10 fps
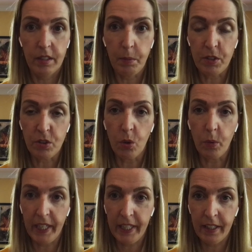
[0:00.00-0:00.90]
They want to
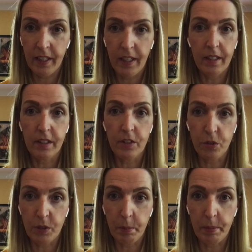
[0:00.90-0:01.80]
go in,
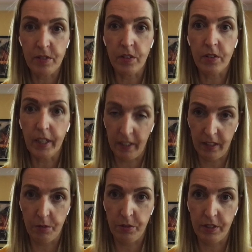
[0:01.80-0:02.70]
do their business and
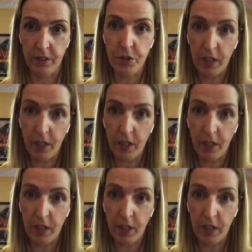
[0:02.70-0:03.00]
get out of there.